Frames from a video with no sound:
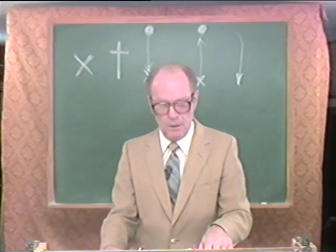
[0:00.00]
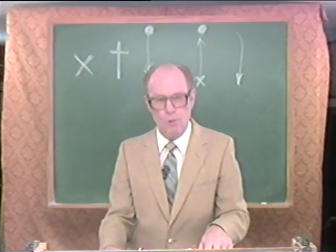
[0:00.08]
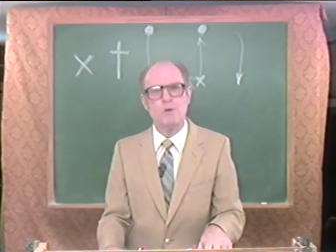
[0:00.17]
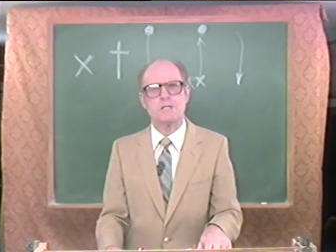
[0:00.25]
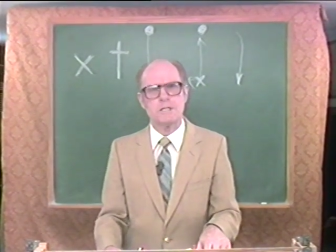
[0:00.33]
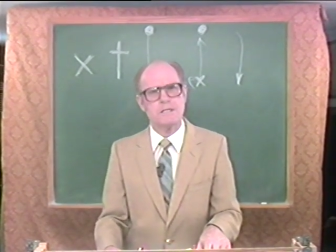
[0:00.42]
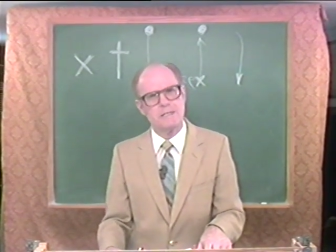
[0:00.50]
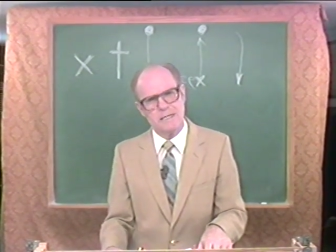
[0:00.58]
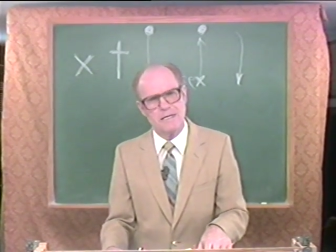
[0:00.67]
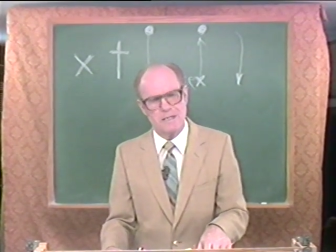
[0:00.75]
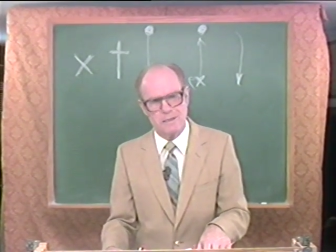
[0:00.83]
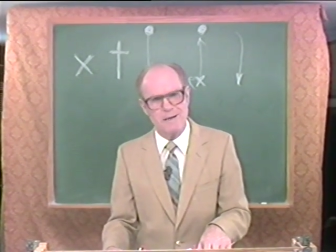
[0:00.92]
which he
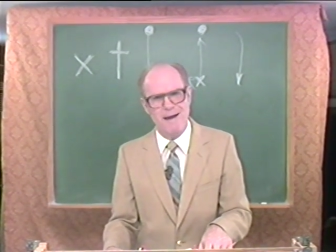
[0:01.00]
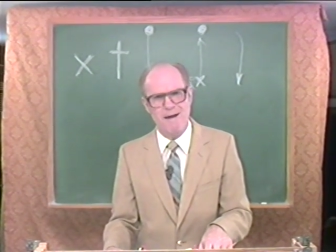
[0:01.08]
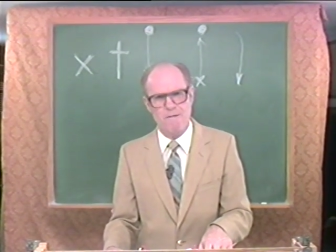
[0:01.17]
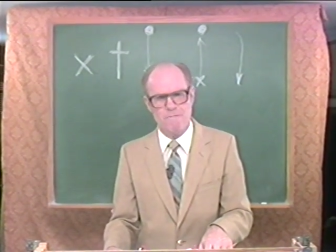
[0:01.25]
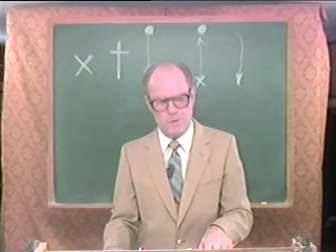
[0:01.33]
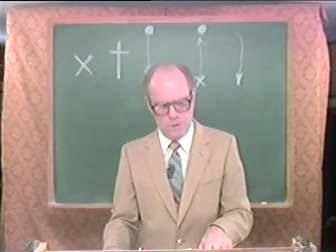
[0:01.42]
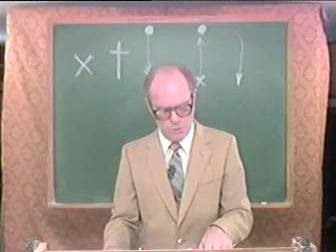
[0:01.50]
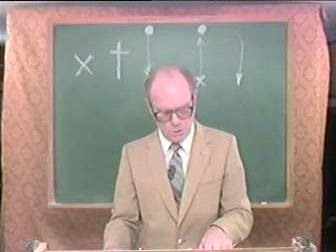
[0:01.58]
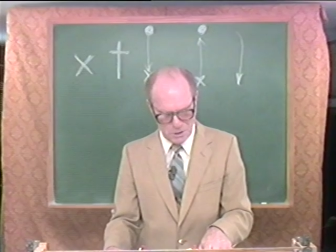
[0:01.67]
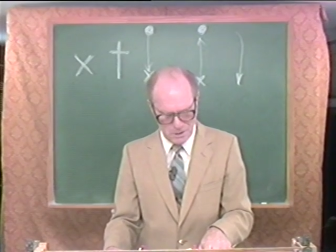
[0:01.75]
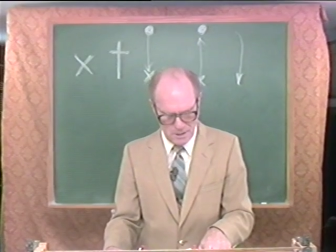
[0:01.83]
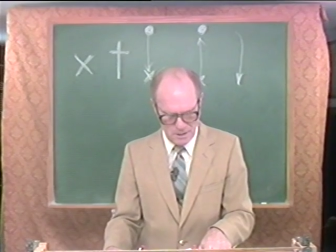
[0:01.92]
did at Calvary, you
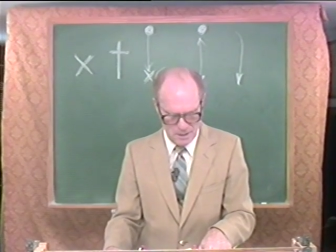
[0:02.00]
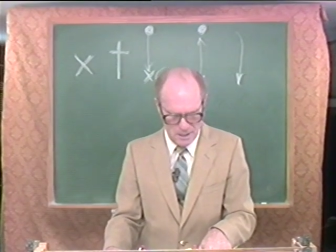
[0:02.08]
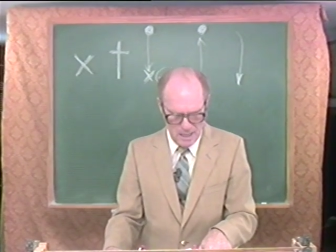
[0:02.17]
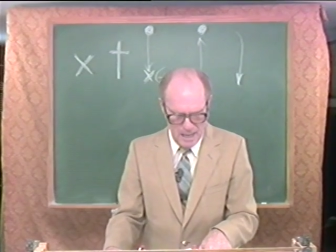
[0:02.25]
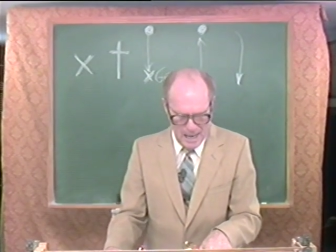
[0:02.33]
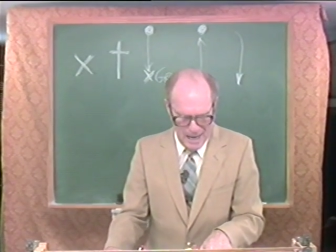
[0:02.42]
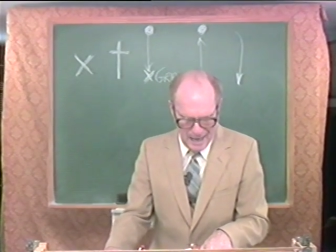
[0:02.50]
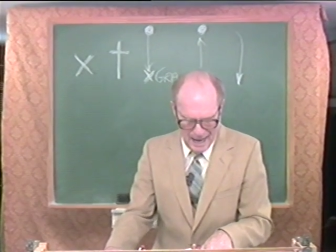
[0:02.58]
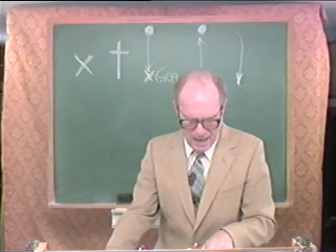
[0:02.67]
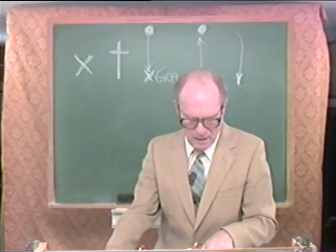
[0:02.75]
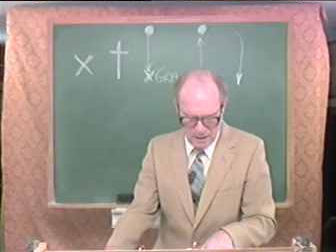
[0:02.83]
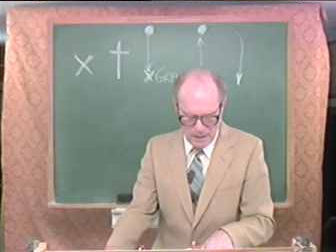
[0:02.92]
see. And
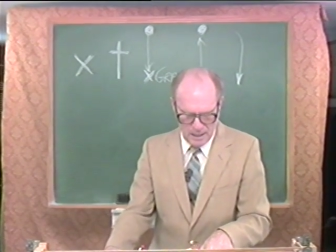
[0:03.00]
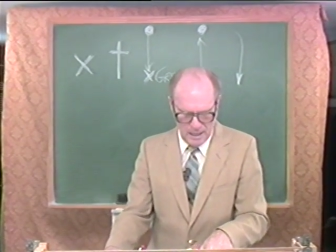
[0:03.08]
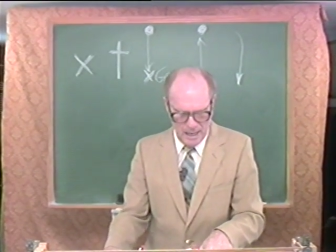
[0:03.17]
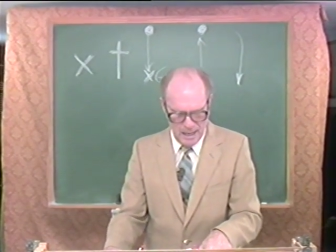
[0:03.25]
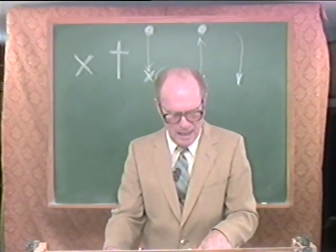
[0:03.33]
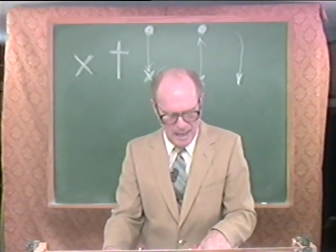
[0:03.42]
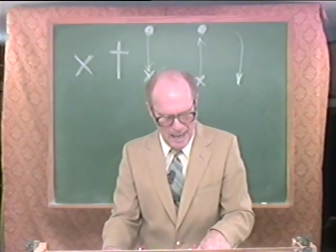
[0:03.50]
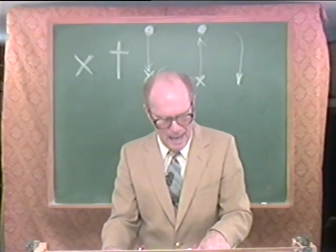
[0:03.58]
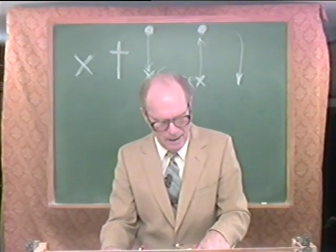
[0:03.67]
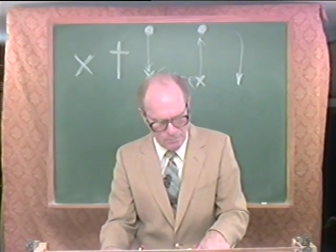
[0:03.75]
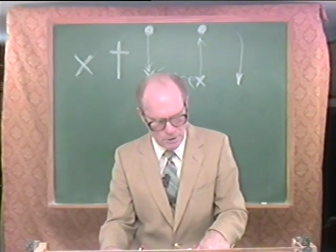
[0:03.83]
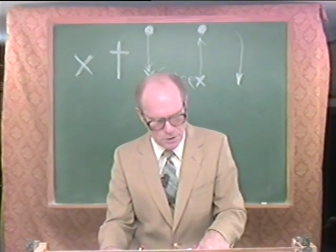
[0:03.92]
I'll, uh,
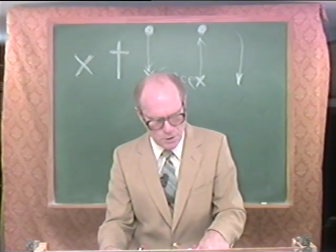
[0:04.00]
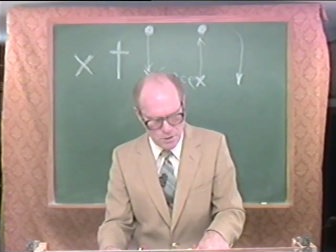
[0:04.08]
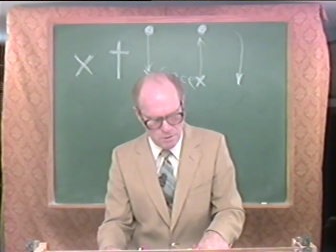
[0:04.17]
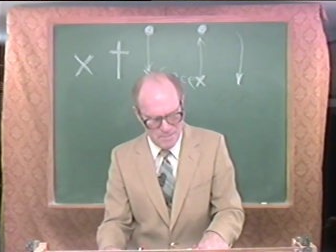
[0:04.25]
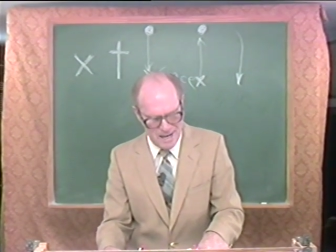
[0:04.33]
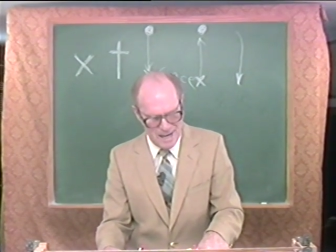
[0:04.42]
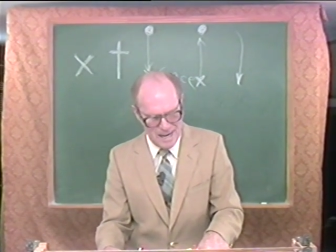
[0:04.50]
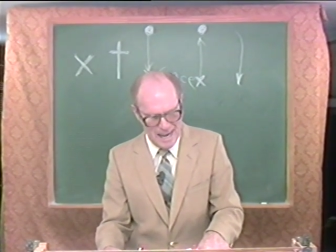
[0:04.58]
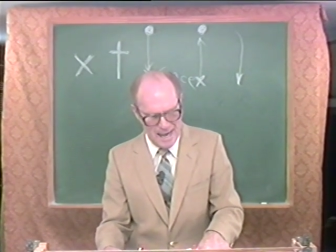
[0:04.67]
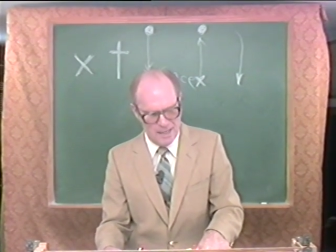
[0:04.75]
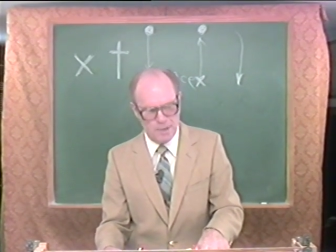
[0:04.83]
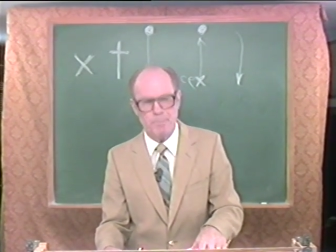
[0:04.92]
I will turn mine
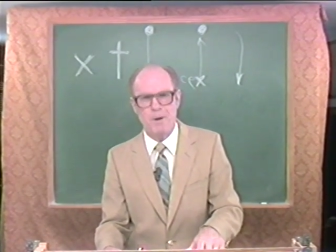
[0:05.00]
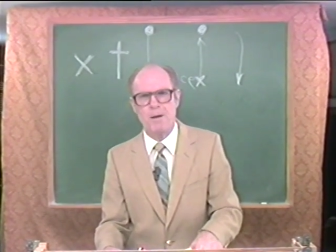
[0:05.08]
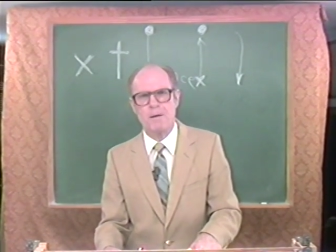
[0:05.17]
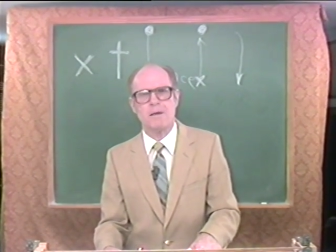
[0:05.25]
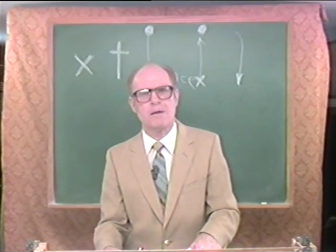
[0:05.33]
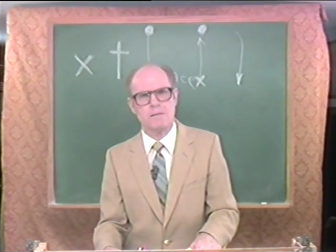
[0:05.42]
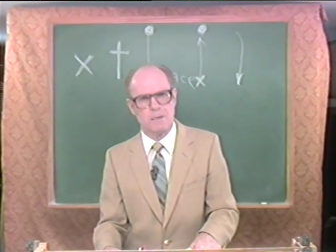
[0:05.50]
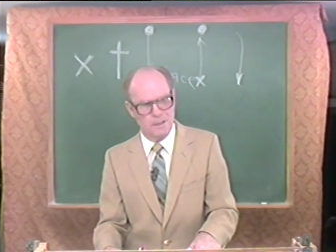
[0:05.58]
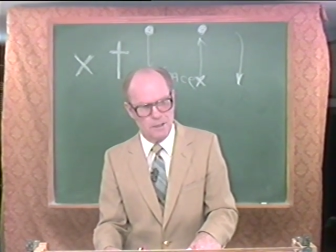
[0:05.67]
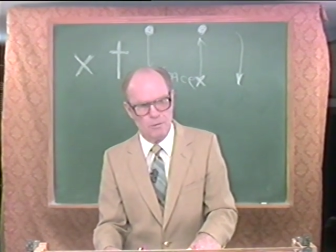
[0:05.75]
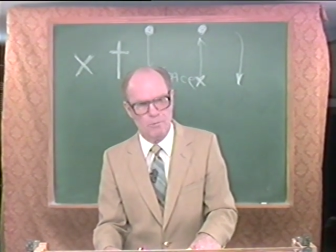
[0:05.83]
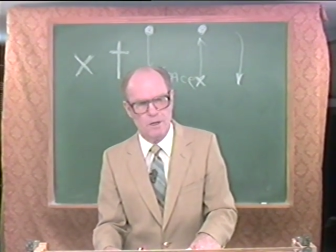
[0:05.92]
hand upon the
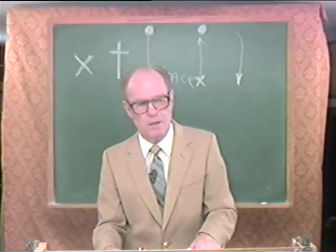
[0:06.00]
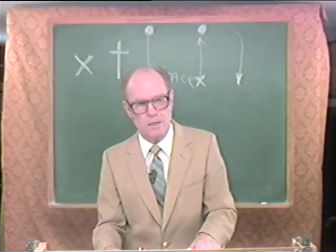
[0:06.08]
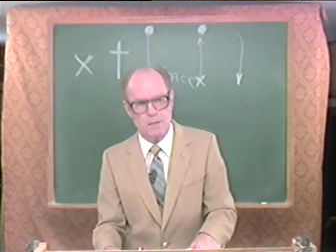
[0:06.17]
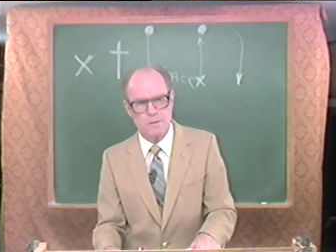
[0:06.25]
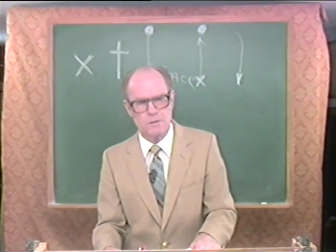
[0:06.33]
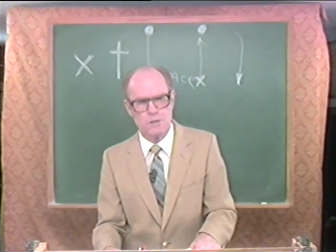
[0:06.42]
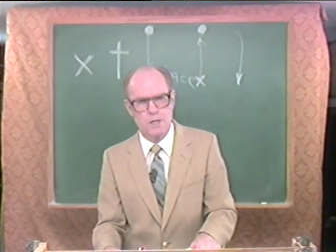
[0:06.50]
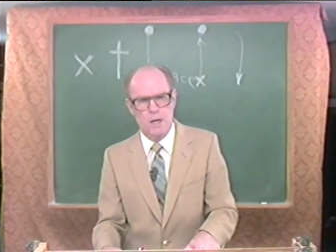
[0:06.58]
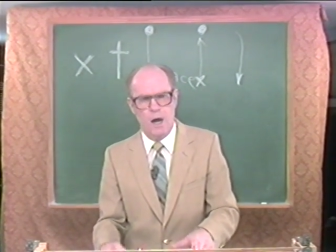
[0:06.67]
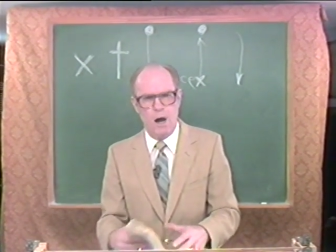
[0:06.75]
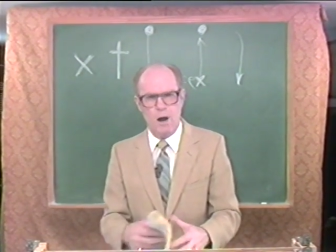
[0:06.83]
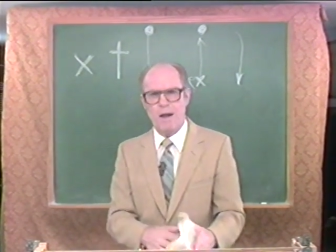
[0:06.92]
little ones.
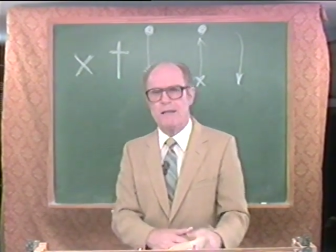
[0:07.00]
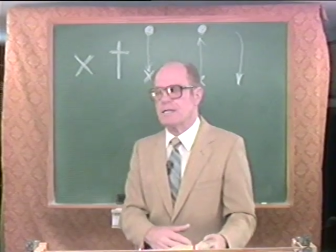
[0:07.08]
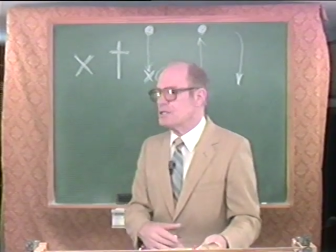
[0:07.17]
All right, he